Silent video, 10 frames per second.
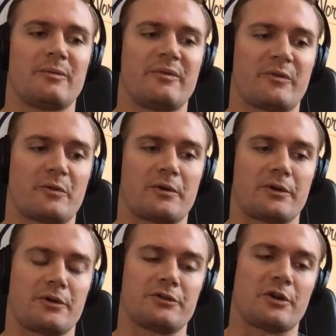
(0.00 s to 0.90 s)
for
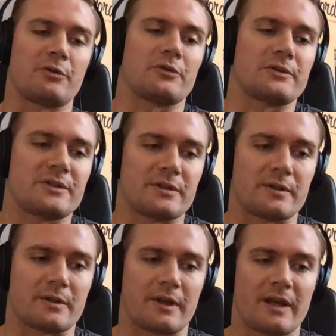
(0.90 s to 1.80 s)
your donors
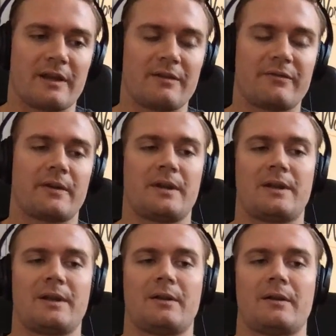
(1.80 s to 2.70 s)
to give in